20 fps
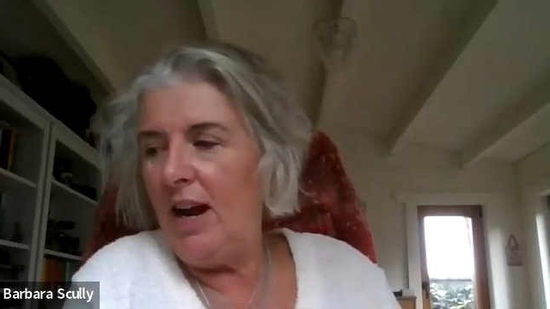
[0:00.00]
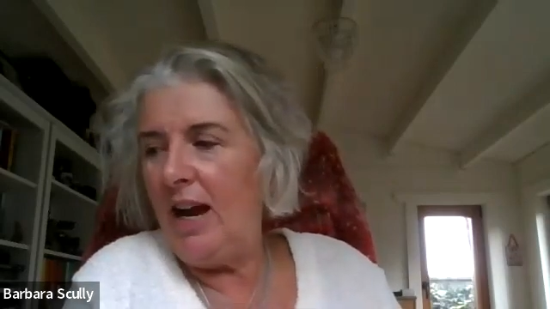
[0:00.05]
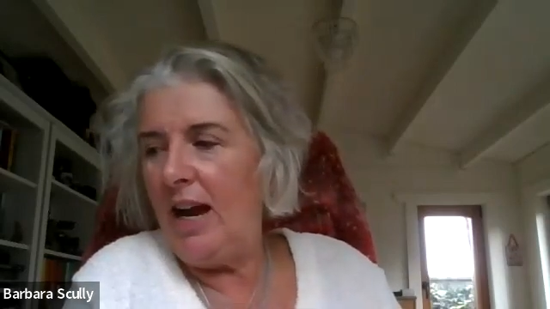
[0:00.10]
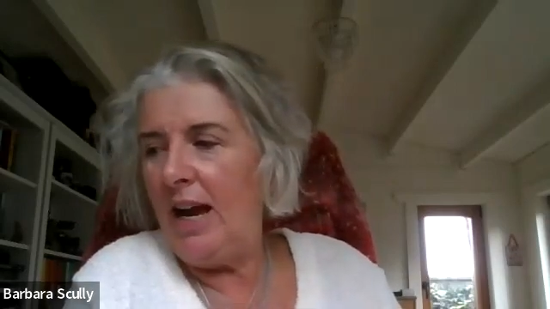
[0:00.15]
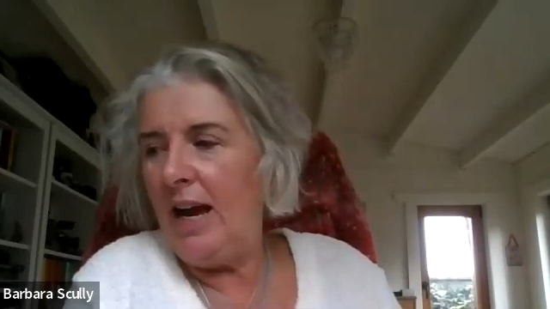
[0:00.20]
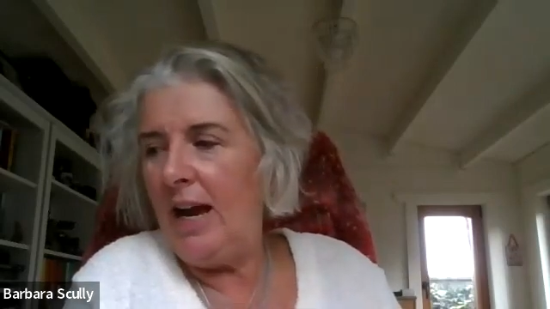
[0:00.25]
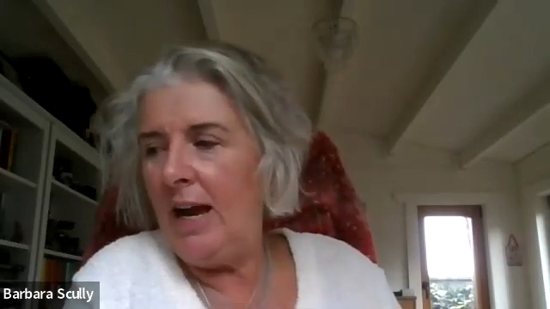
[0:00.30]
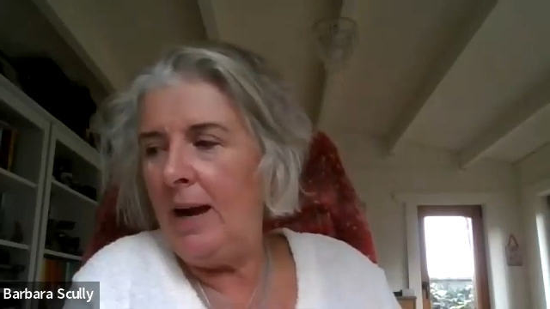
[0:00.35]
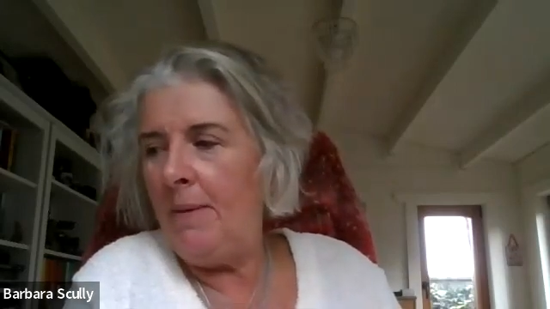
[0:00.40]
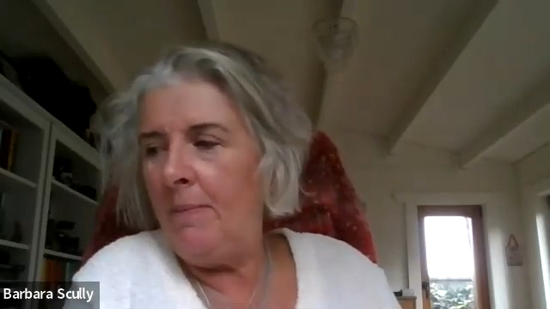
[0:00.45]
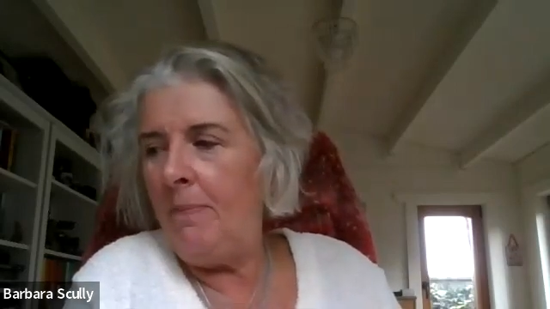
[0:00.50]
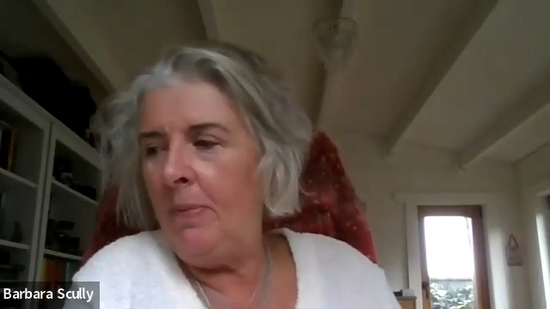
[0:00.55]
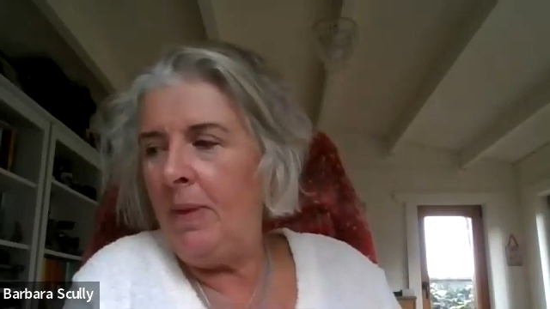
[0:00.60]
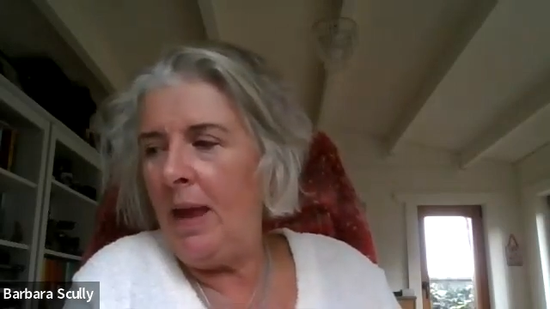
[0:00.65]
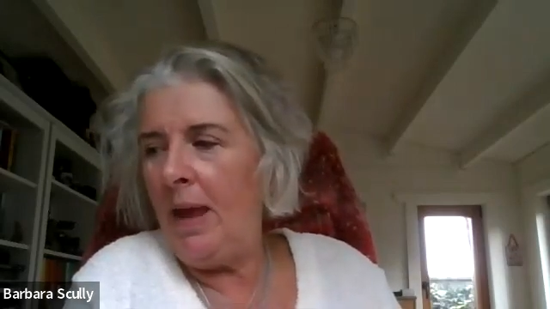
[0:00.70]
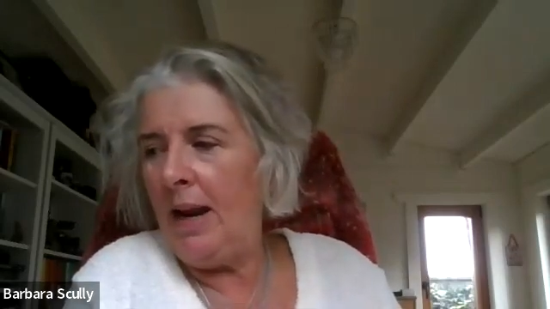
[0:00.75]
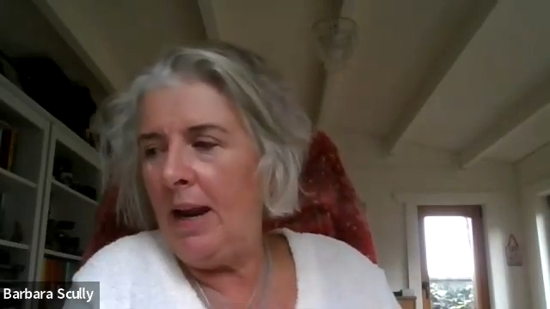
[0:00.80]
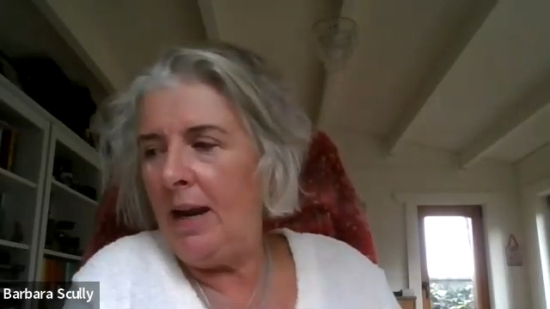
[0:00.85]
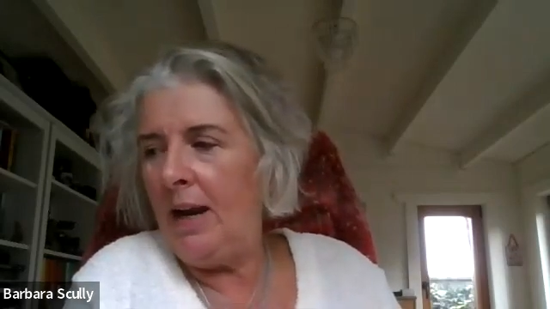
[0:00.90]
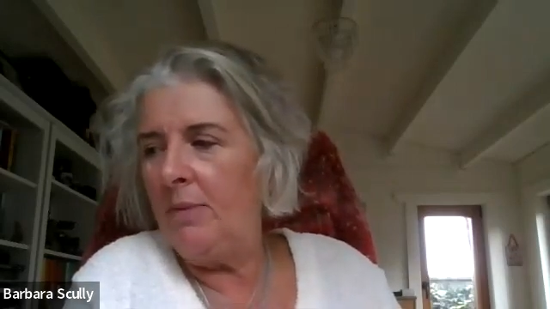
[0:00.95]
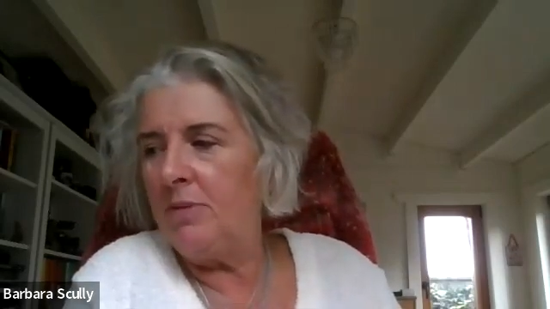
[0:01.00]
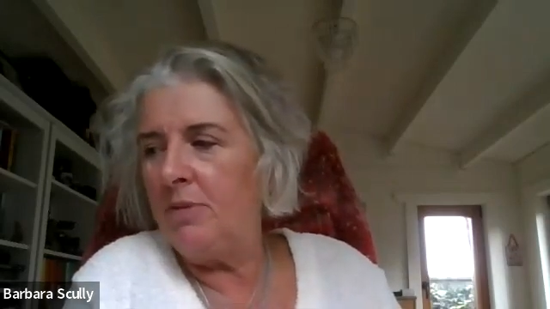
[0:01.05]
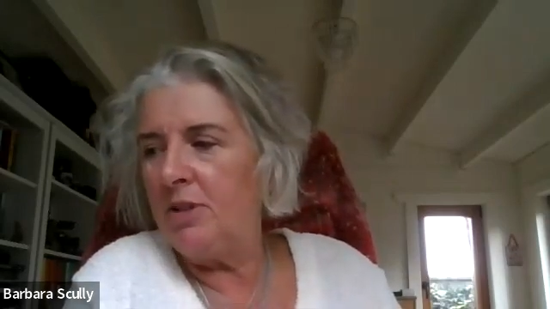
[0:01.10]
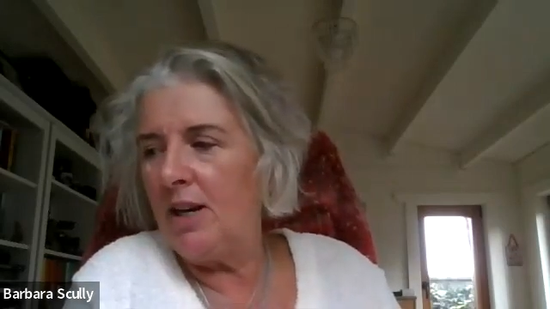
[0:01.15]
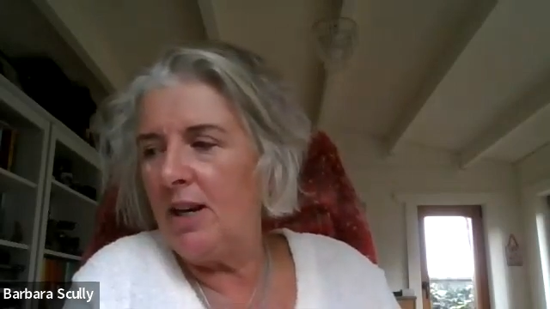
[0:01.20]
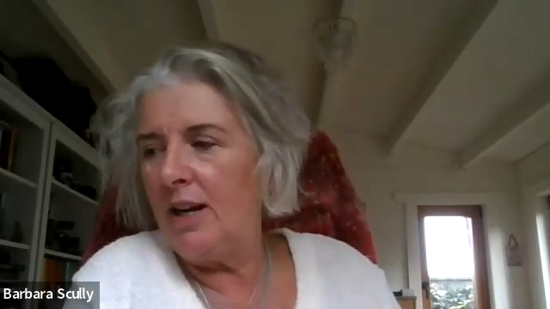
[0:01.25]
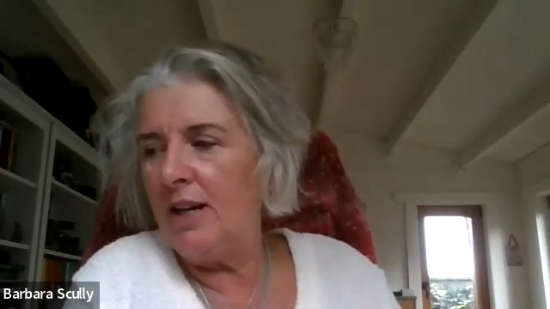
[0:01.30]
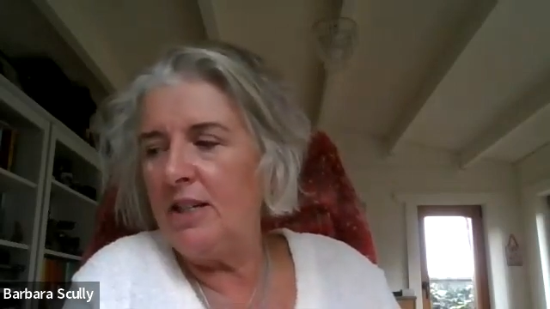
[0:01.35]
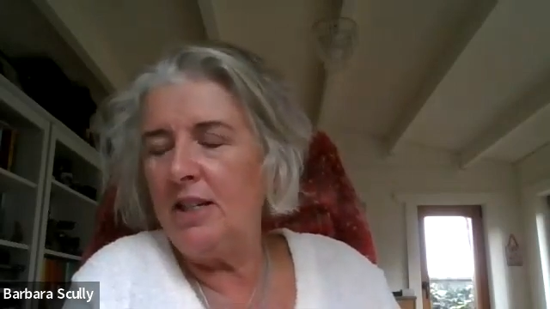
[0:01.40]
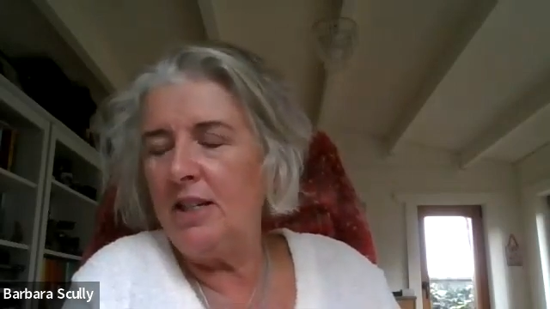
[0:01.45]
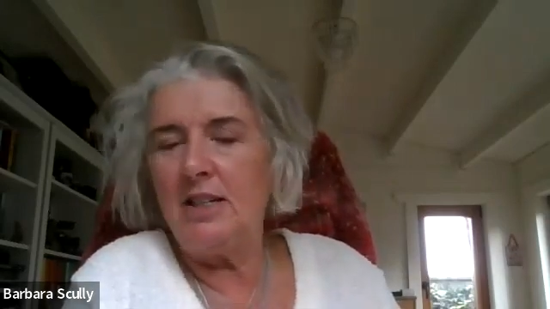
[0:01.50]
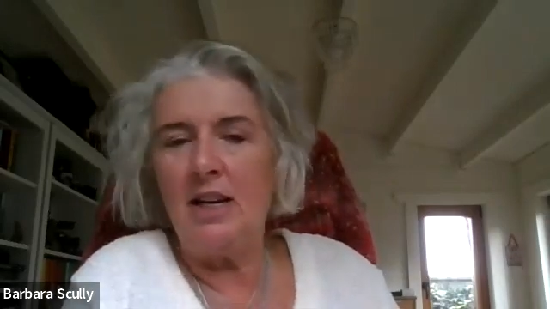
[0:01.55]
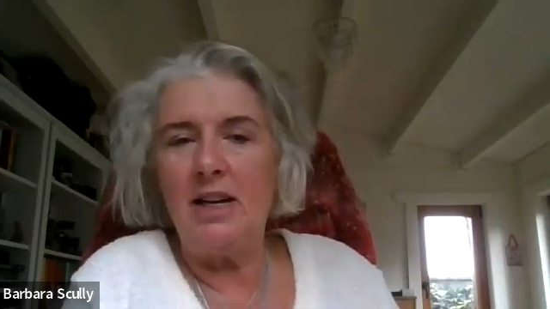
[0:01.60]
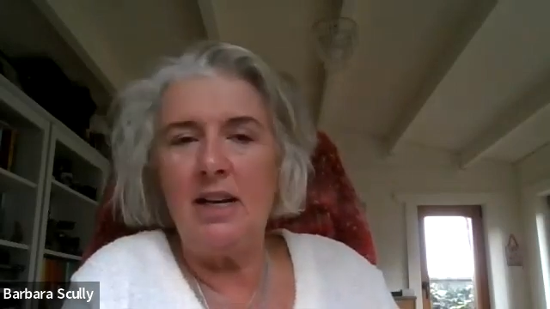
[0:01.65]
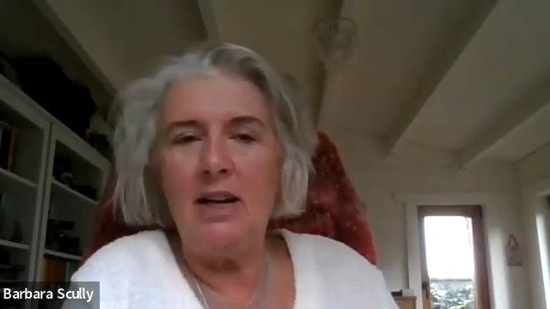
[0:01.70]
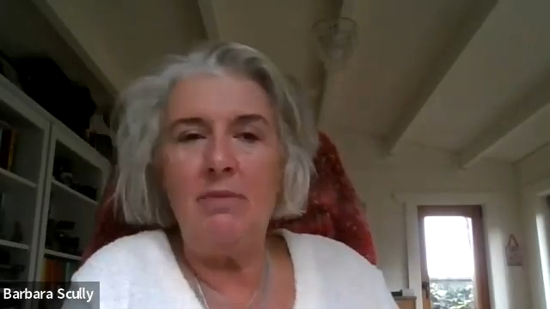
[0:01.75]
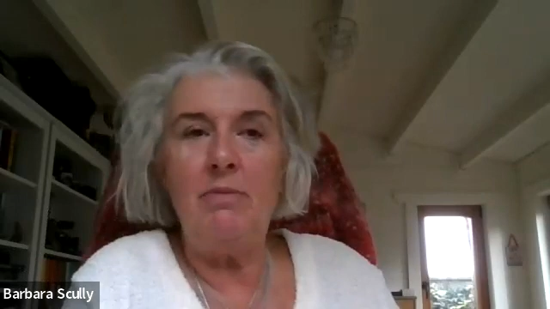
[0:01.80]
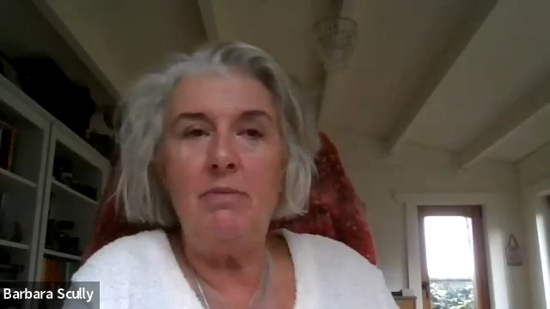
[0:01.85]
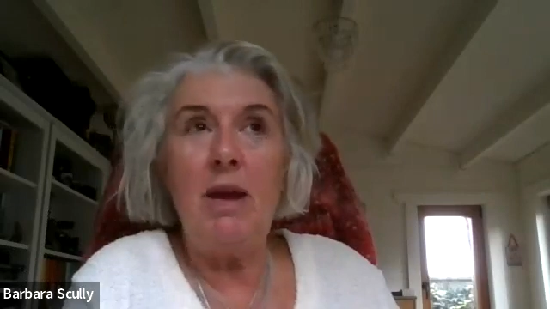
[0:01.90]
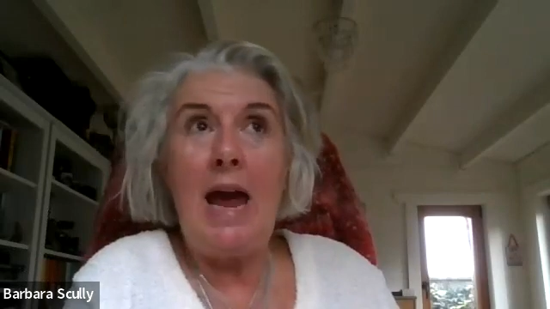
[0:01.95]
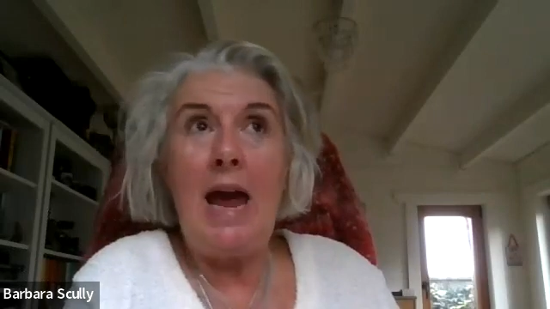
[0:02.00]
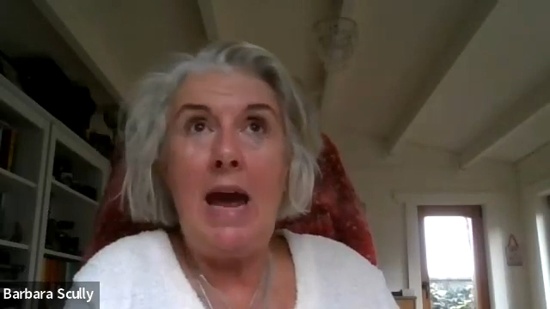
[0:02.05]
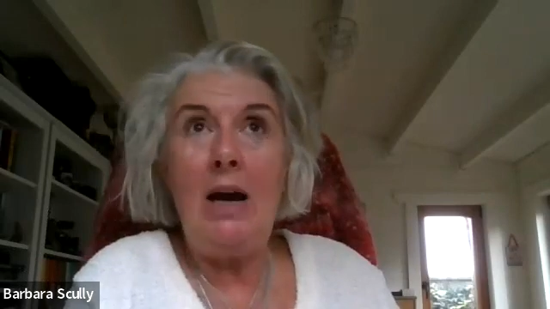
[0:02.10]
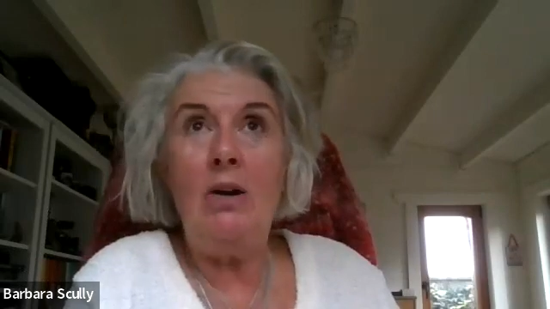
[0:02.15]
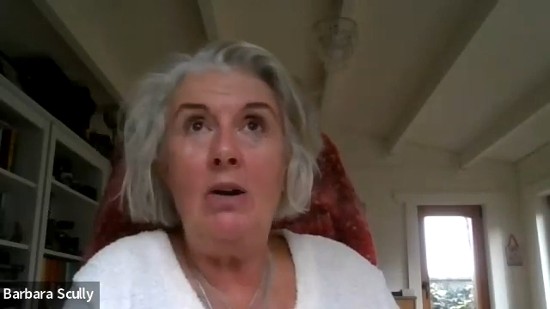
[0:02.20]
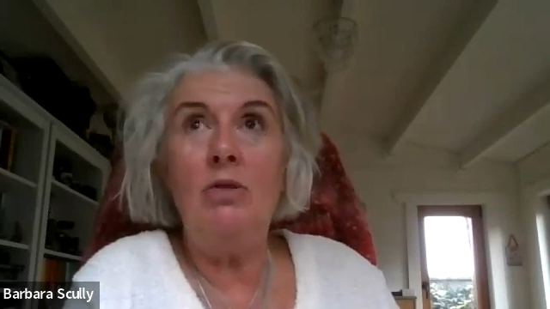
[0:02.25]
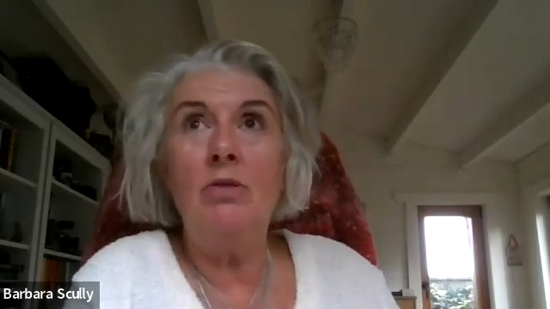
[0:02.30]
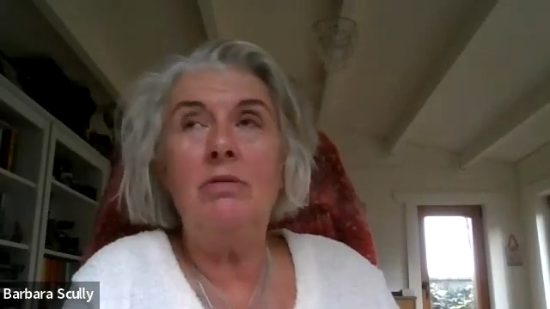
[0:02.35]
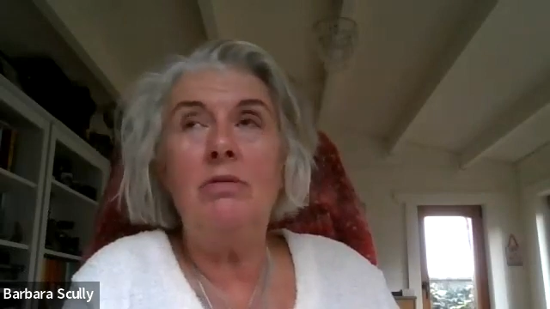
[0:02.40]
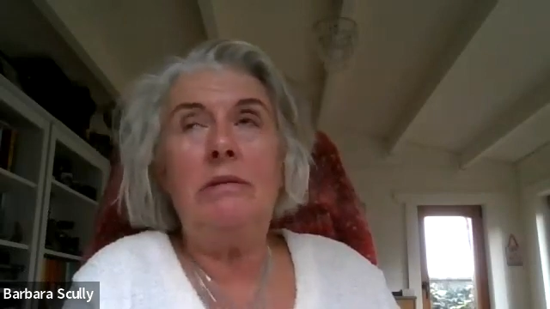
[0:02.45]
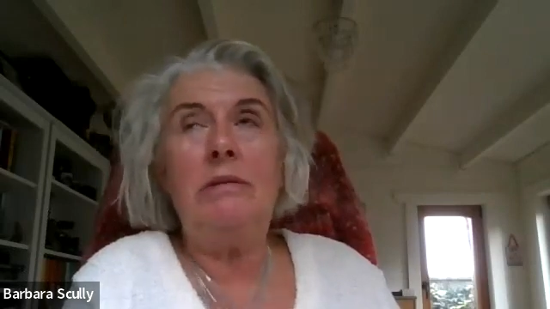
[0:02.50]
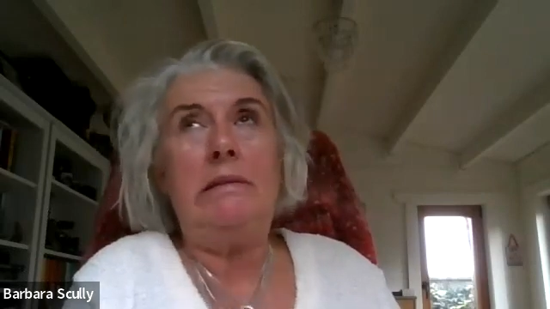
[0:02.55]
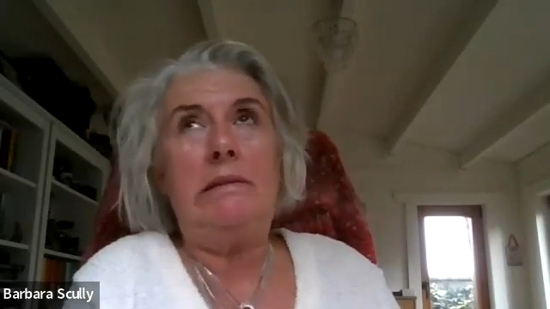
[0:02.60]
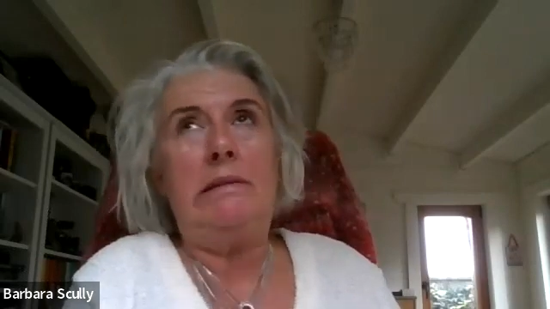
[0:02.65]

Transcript: and I'm delighted. And I'm now